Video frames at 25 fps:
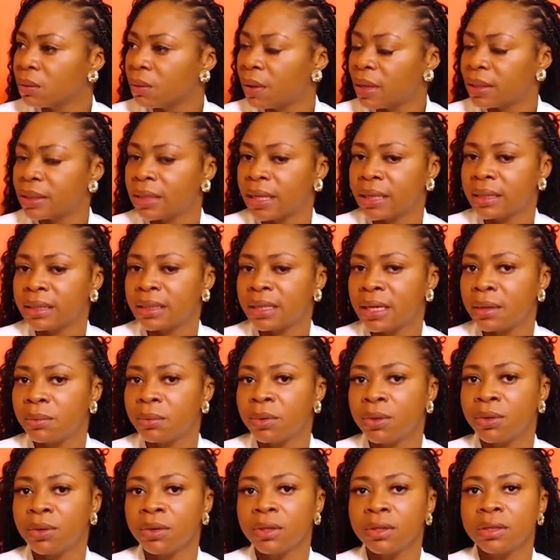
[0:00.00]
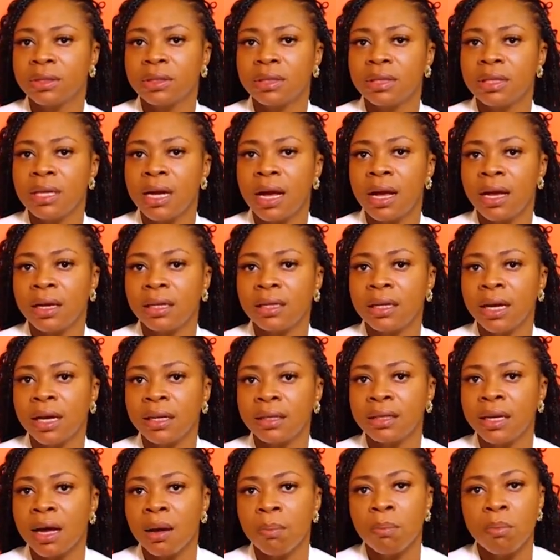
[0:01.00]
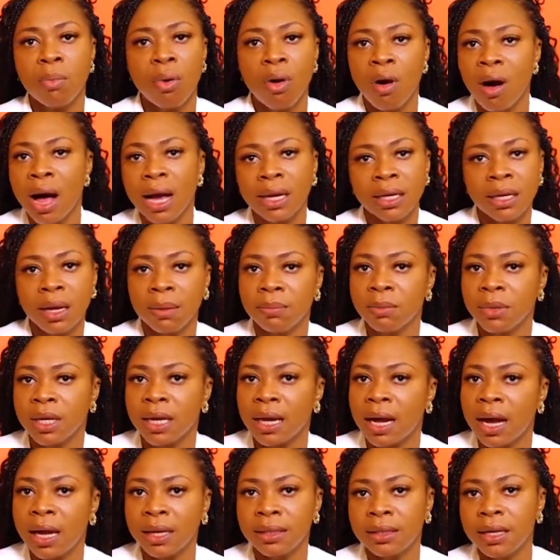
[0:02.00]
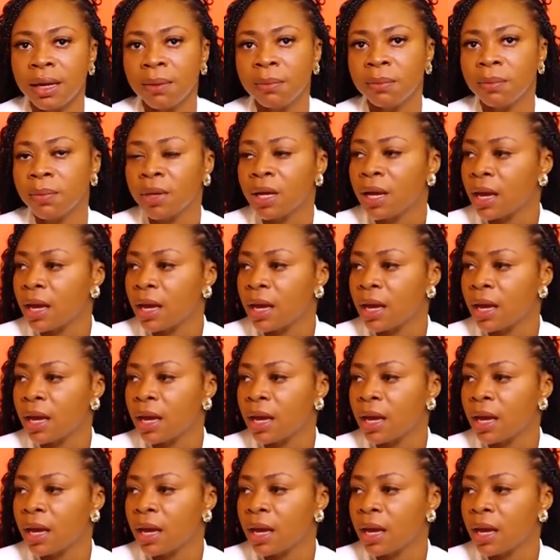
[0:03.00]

What you say, because you're more Adam, ne Adam.